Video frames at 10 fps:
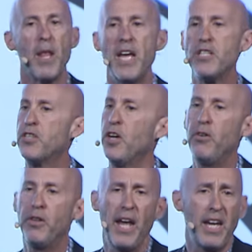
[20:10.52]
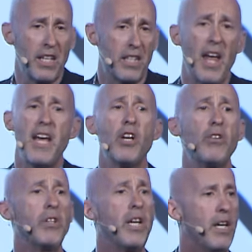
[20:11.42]
And so they
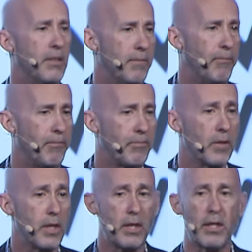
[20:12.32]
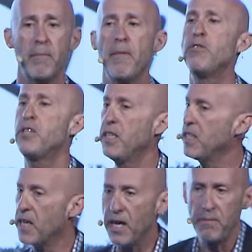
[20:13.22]
don't know. Most of the
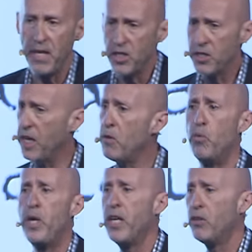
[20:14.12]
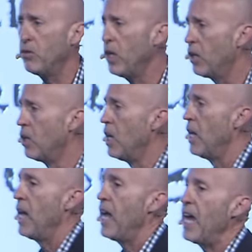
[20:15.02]
time, they just say, we don't know.
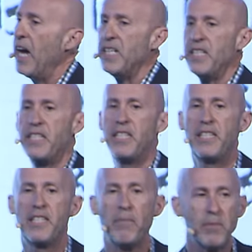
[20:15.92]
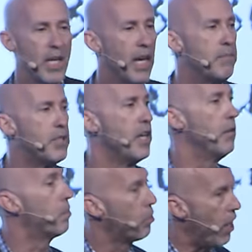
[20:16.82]
And sometimes they're
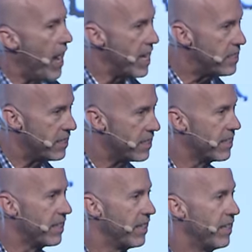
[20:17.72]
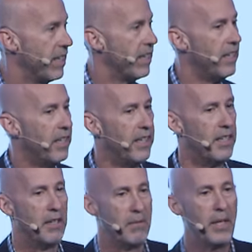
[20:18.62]
pressed
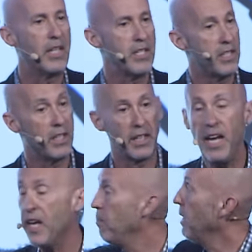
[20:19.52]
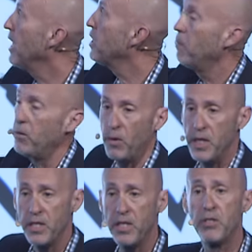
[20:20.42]
because, again, management
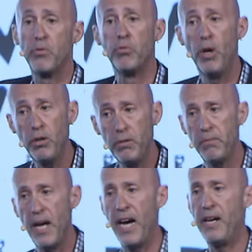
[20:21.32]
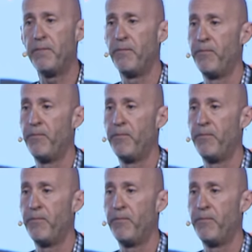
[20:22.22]
wants this roadmap.